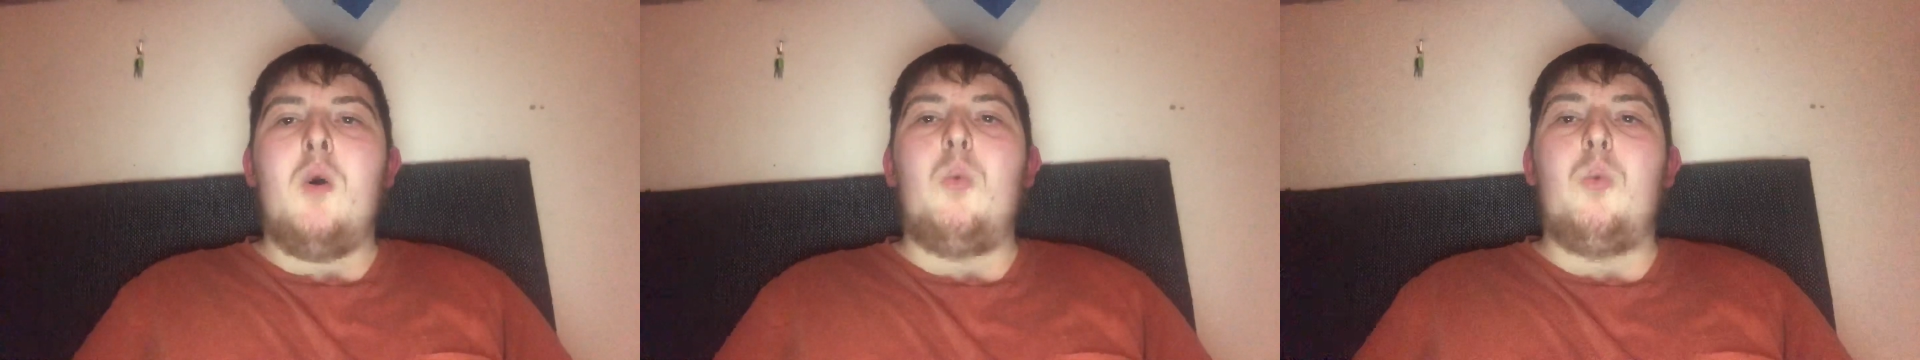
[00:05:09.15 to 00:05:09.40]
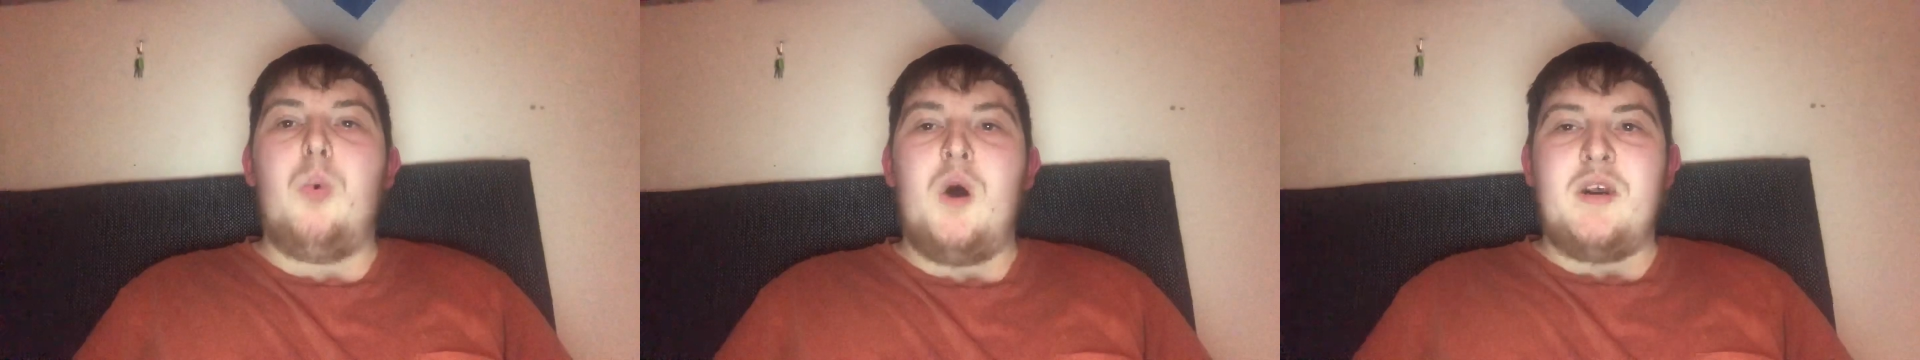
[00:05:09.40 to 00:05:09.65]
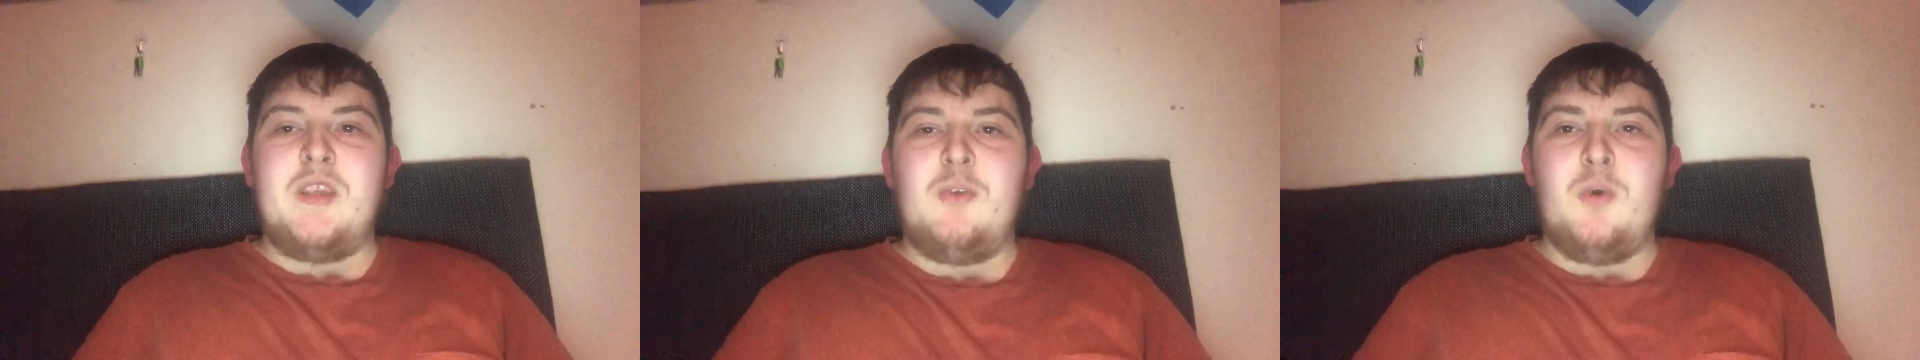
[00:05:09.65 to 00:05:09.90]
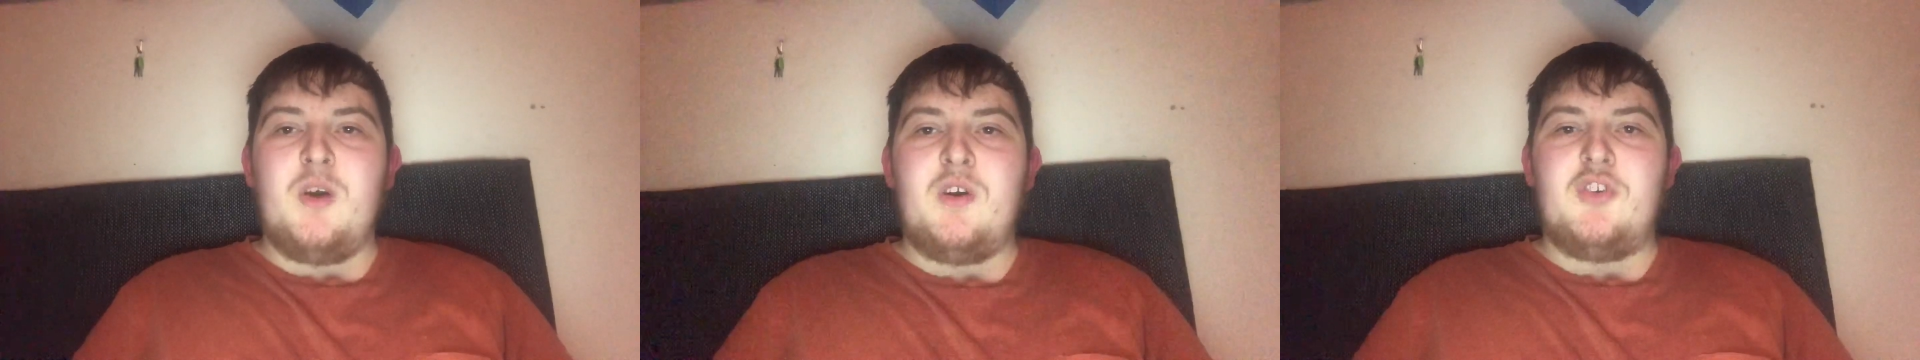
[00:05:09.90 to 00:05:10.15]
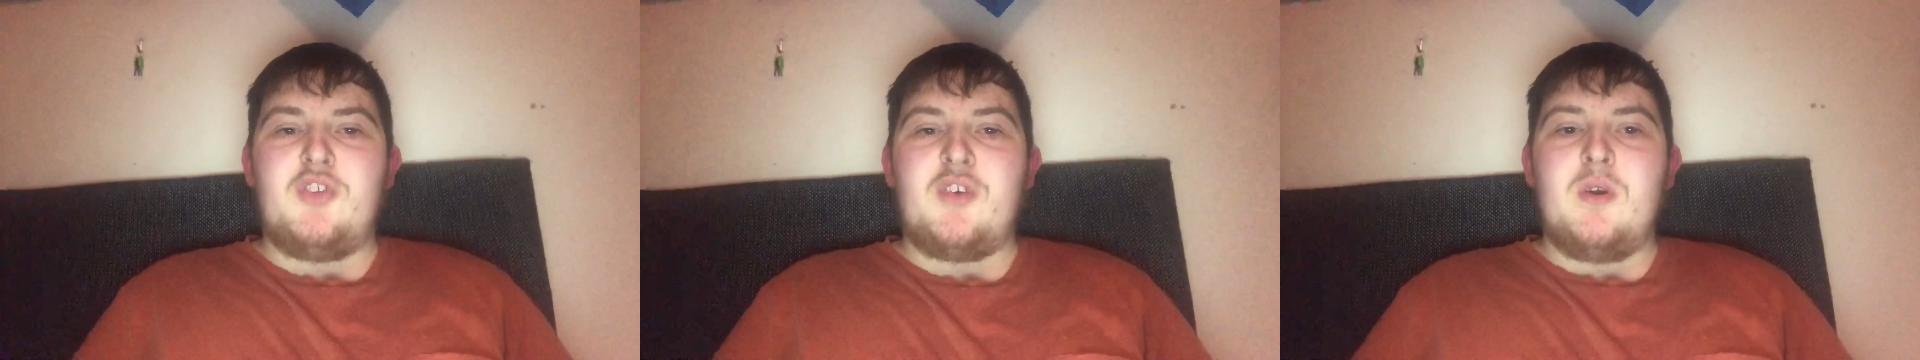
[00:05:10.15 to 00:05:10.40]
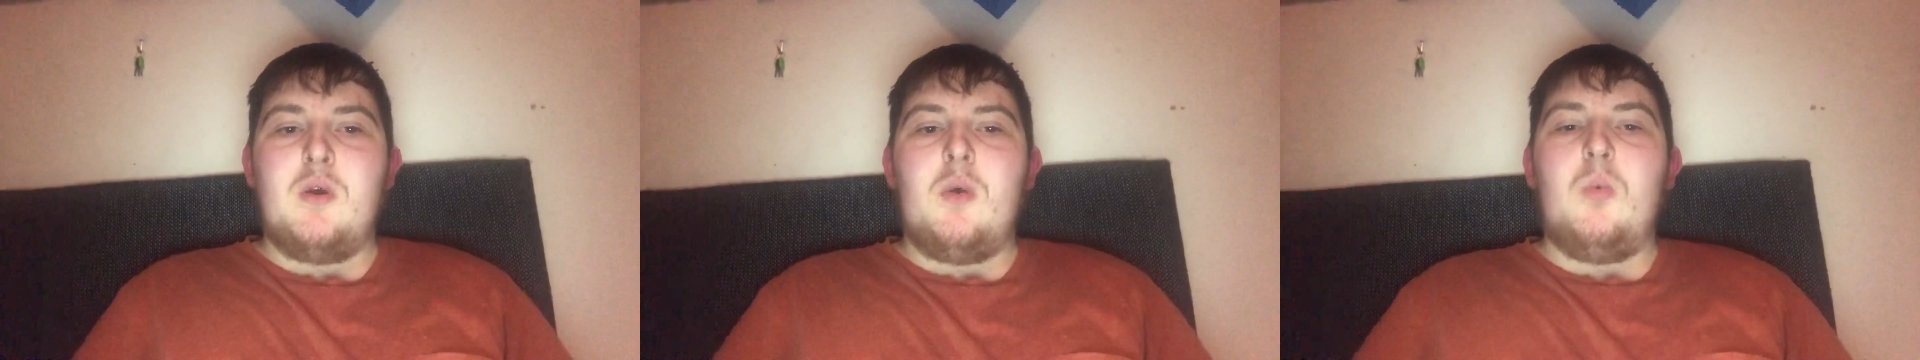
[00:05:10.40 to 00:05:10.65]
Why, you ask?
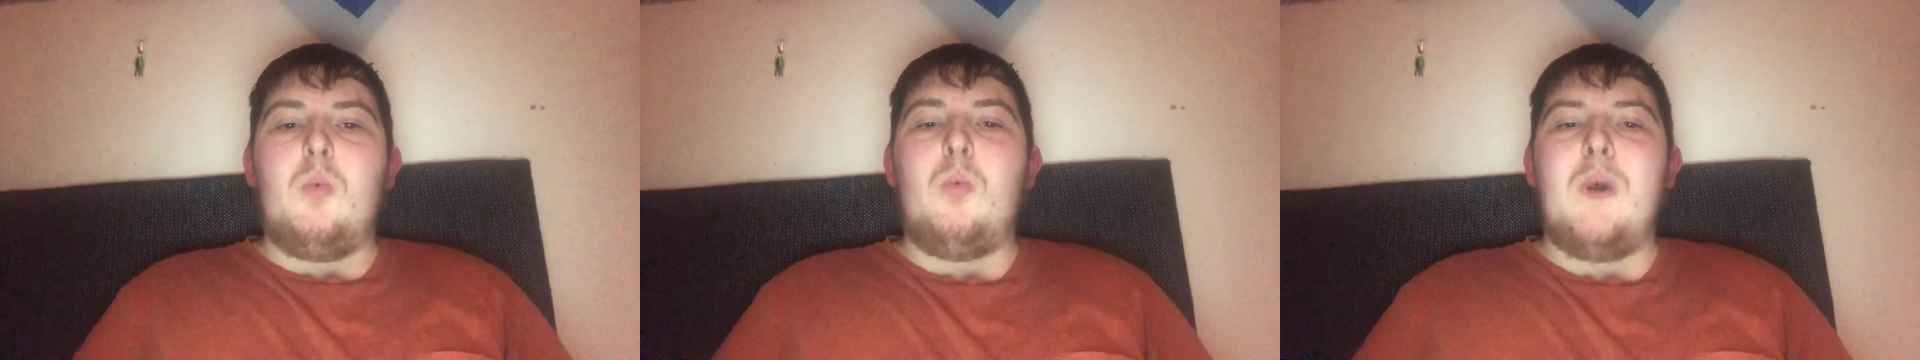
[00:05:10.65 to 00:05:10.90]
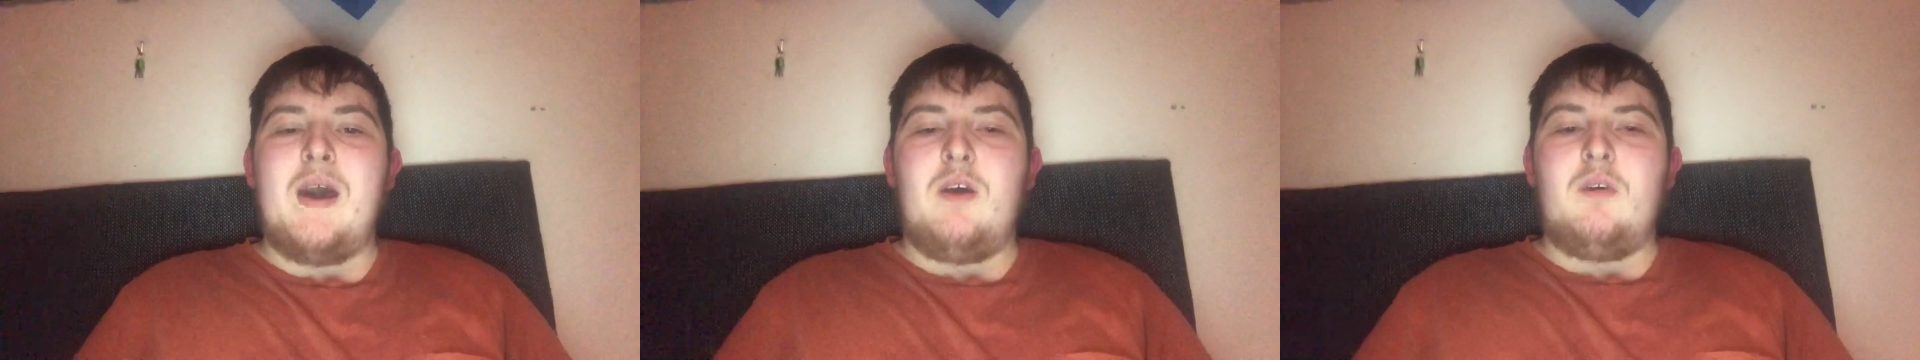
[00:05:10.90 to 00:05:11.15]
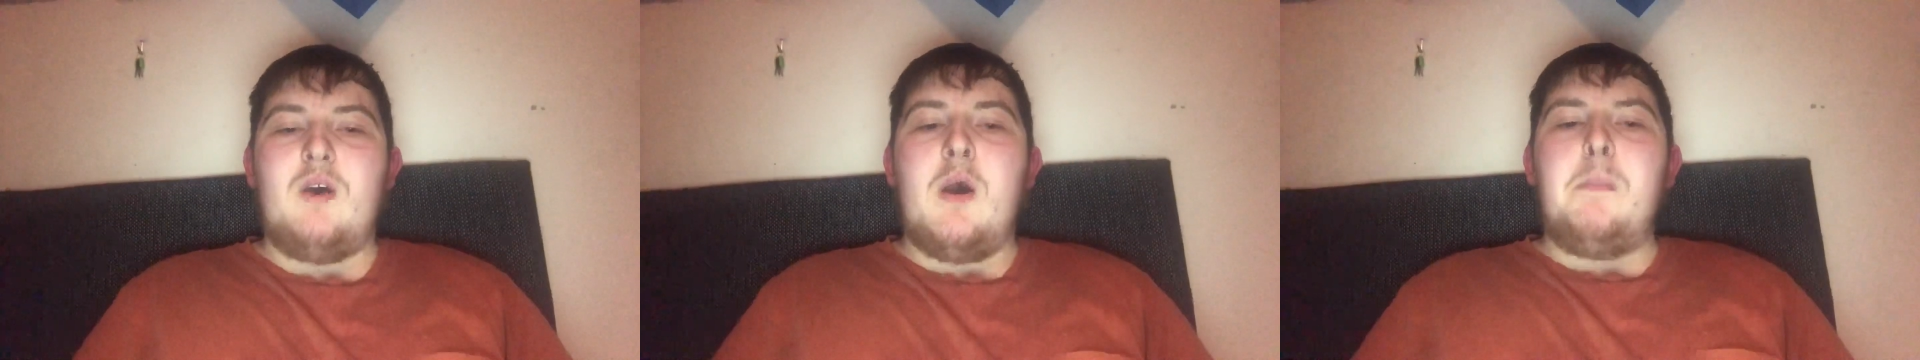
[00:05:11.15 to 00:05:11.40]
Well,